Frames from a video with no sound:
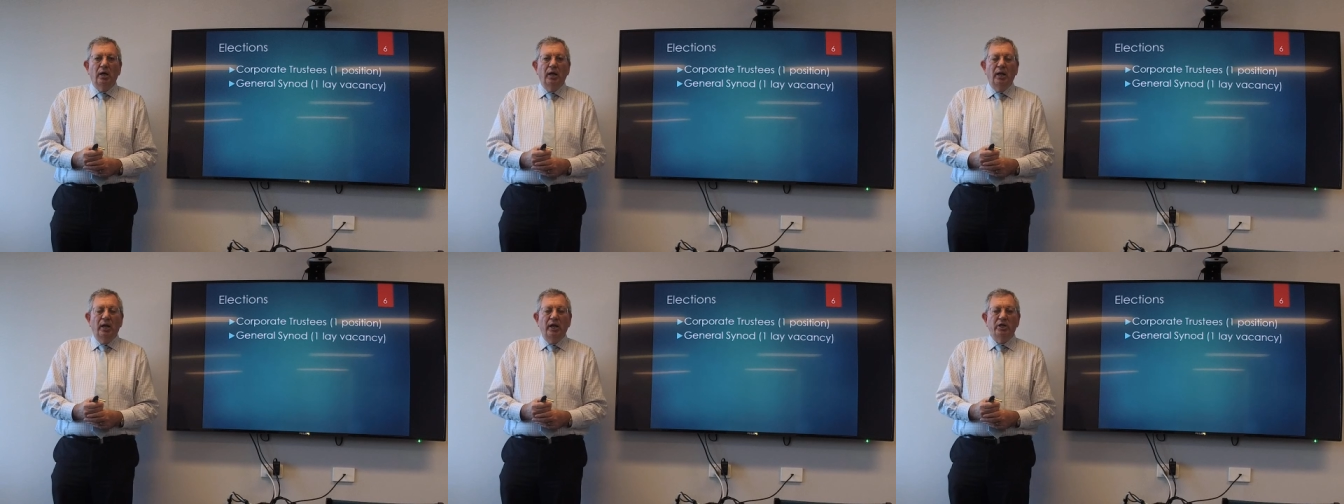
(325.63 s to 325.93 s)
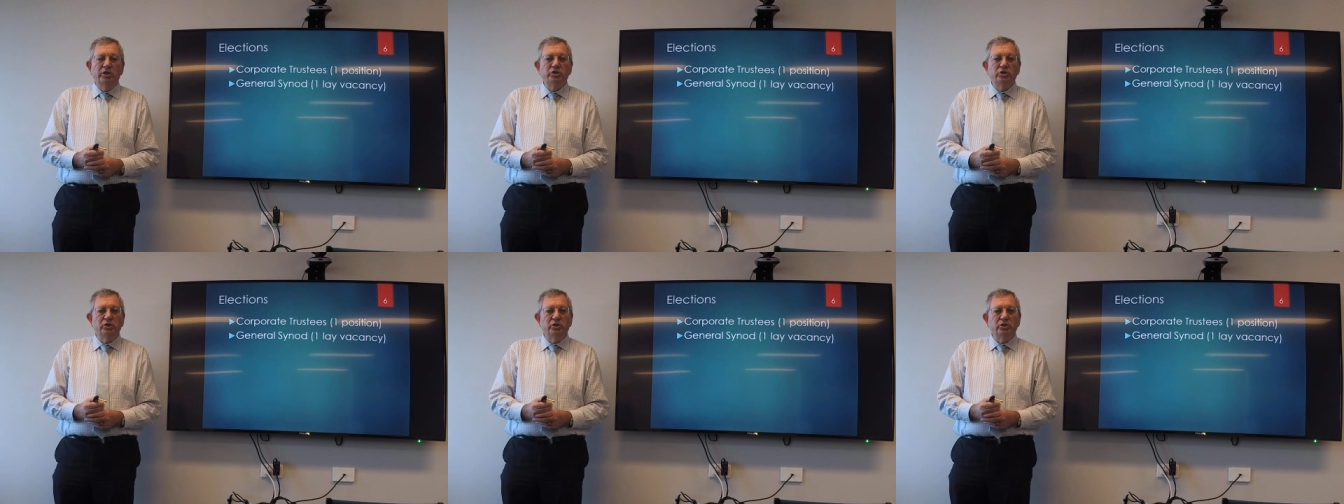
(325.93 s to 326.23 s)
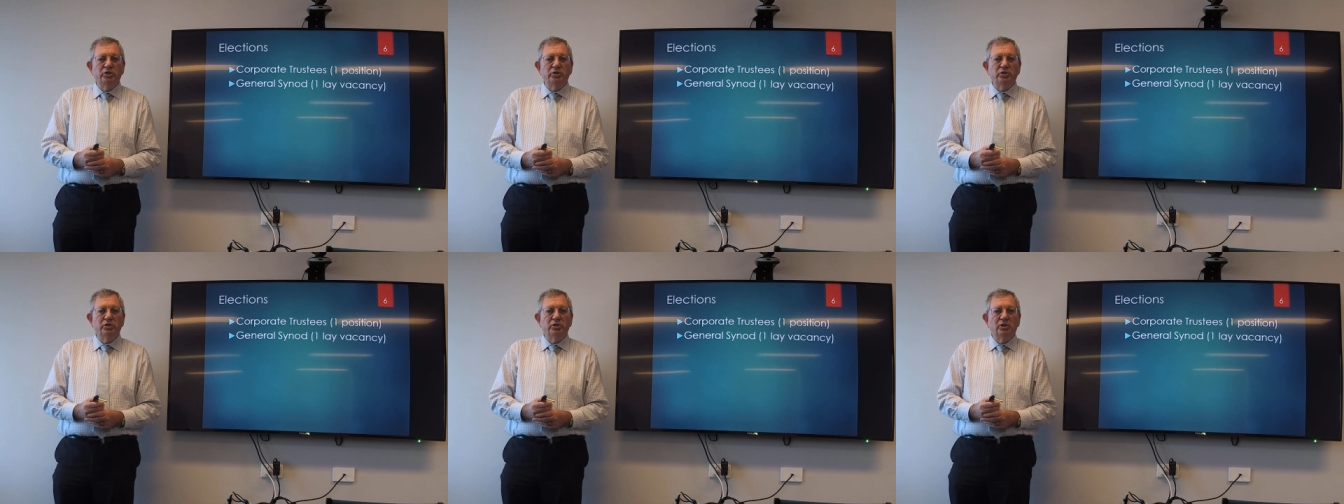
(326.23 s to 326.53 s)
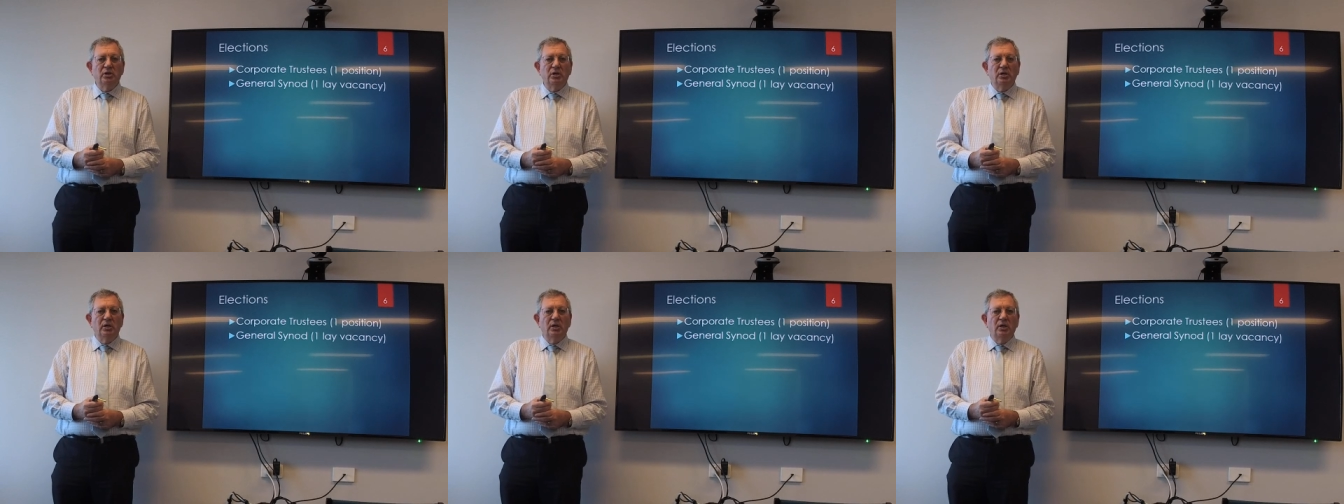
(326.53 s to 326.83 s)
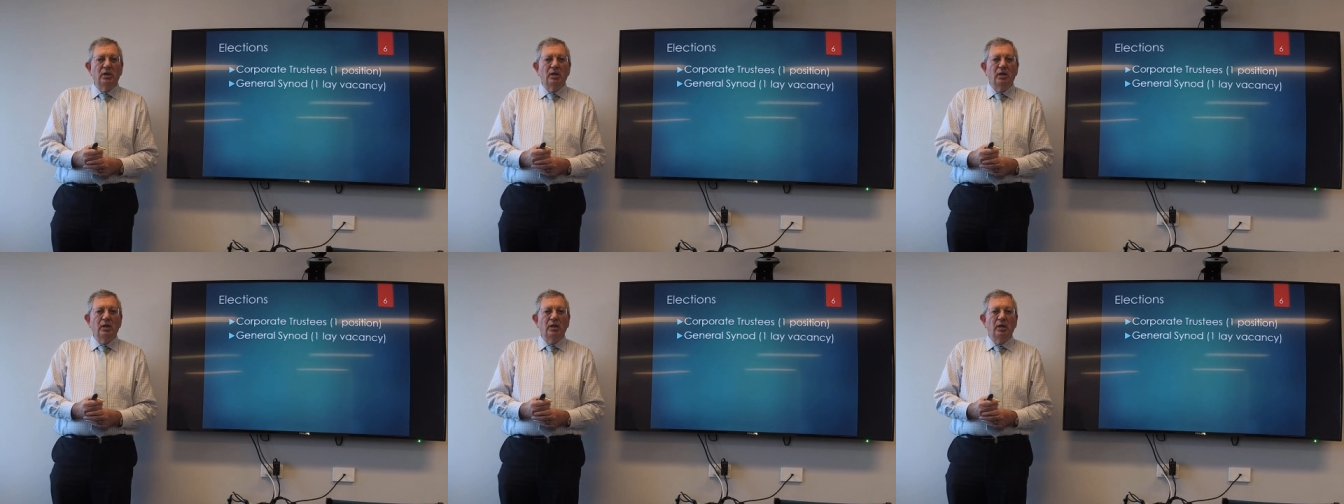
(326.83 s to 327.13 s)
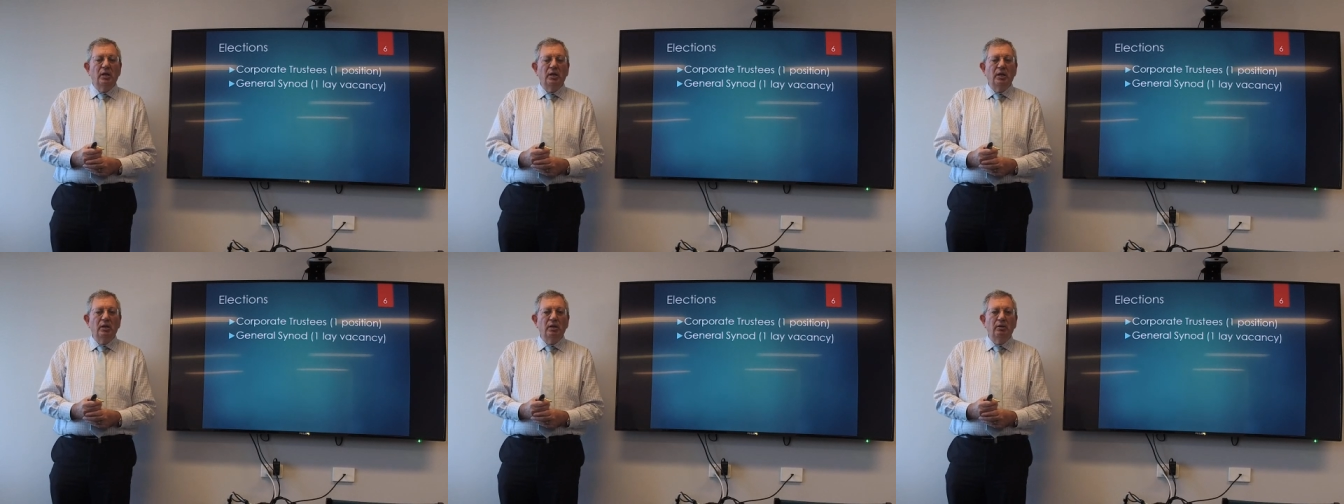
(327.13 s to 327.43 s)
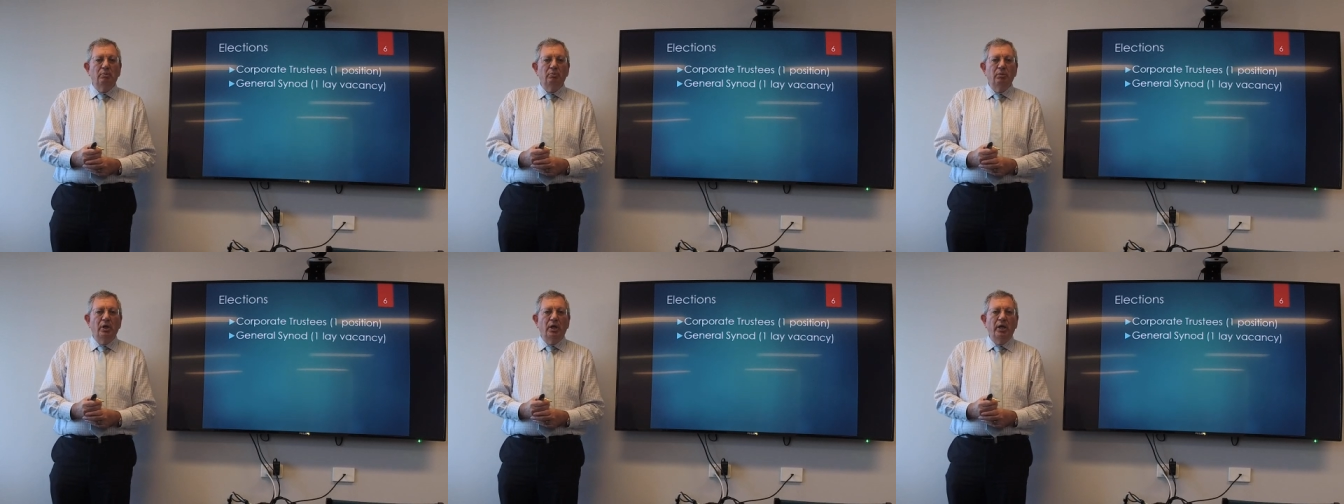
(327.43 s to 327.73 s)
Elections.
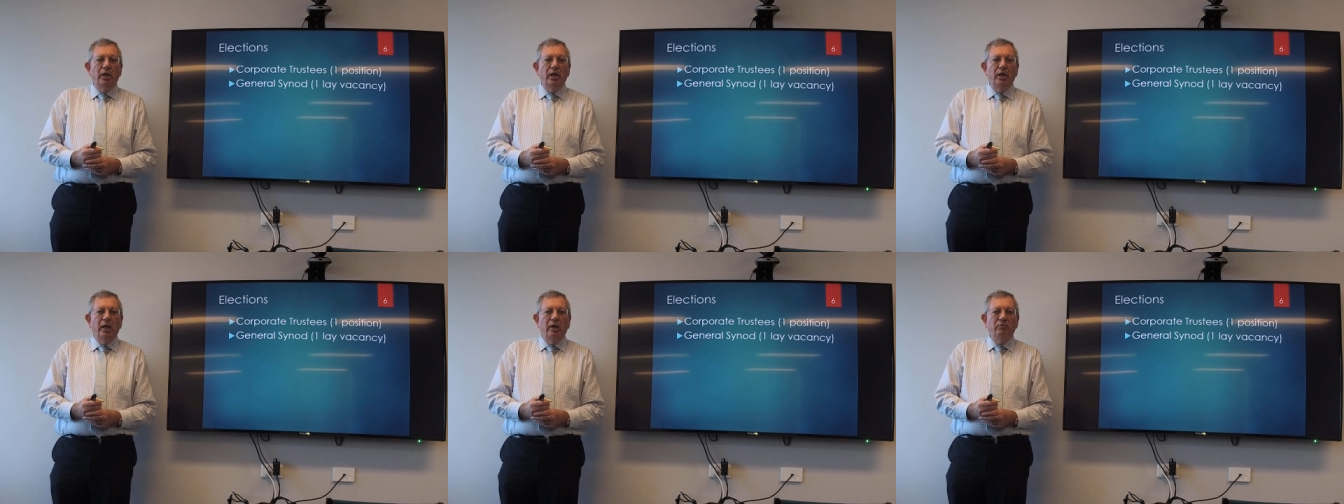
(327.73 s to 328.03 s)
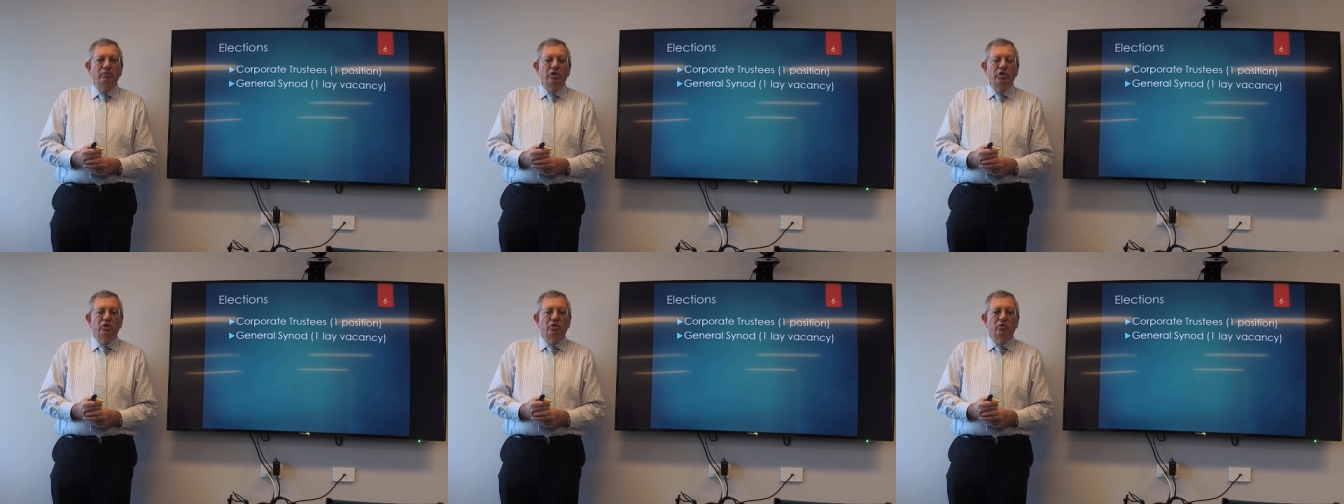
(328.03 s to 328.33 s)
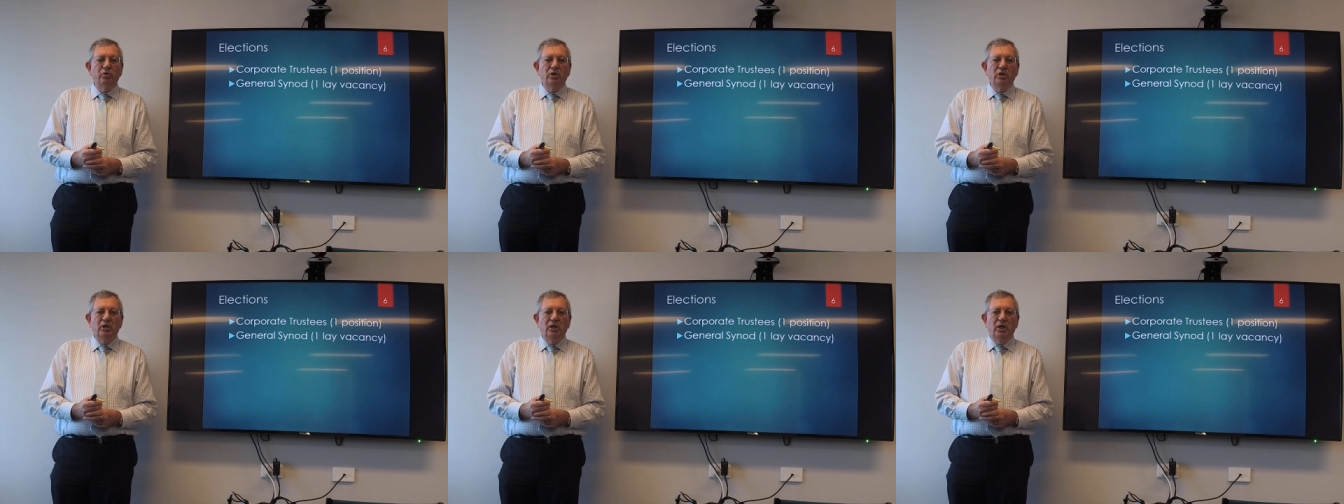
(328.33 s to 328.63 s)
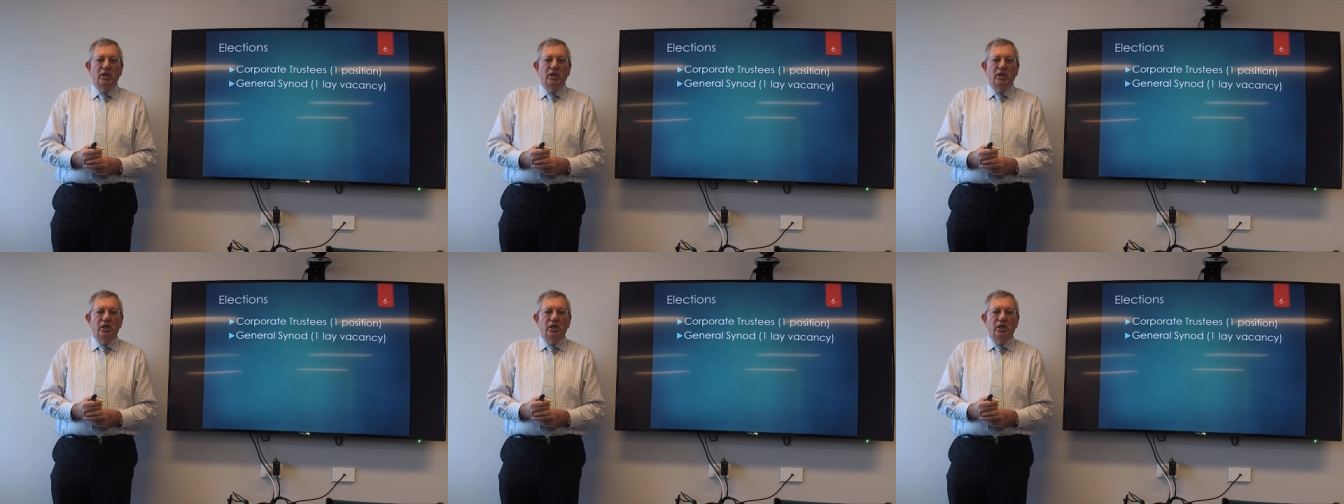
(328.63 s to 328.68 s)
Every 3